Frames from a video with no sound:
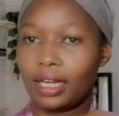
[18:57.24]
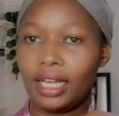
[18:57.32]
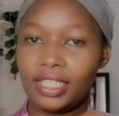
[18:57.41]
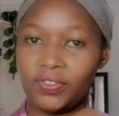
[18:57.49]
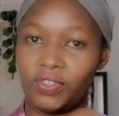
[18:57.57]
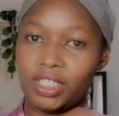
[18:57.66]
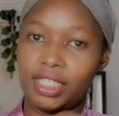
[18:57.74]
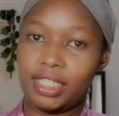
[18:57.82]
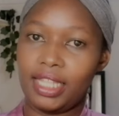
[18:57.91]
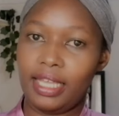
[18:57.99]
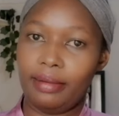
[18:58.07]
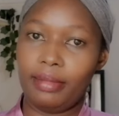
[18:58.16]
Guys, visit
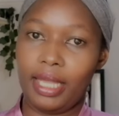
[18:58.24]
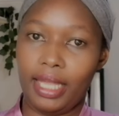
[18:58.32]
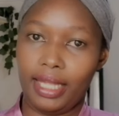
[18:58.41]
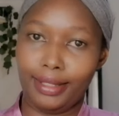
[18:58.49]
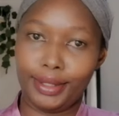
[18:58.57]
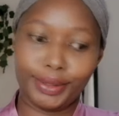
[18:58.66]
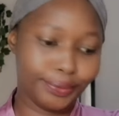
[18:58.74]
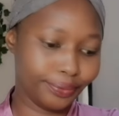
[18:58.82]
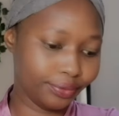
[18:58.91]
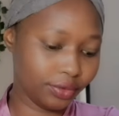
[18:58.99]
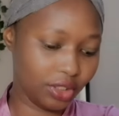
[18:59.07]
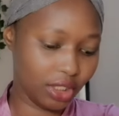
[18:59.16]
them and
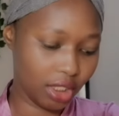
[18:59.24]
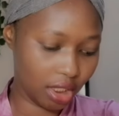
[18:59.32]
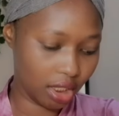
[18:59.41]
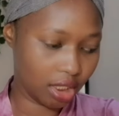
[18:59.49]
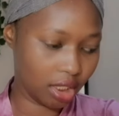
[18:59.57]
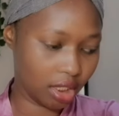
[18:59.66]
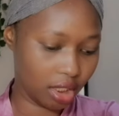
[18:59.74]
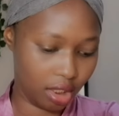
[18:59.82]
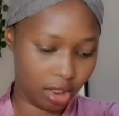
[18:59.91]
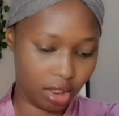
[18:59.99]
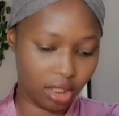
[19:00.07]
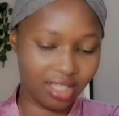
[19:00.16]

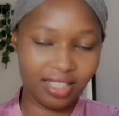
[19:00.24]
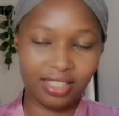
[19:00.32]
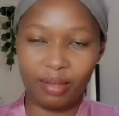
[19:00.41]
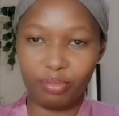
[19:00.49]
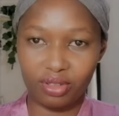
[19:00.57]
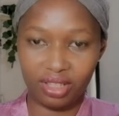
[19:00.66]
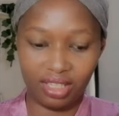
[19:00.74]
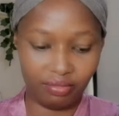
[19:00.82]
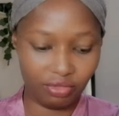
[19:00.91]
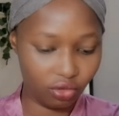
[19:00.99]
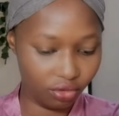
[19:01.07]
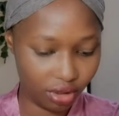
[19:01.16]
just support
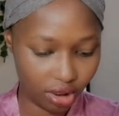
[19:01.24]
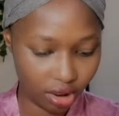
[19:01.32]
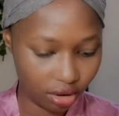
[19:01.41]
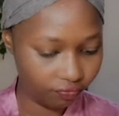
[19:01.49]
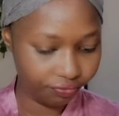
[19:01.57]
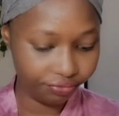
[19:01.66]
them, because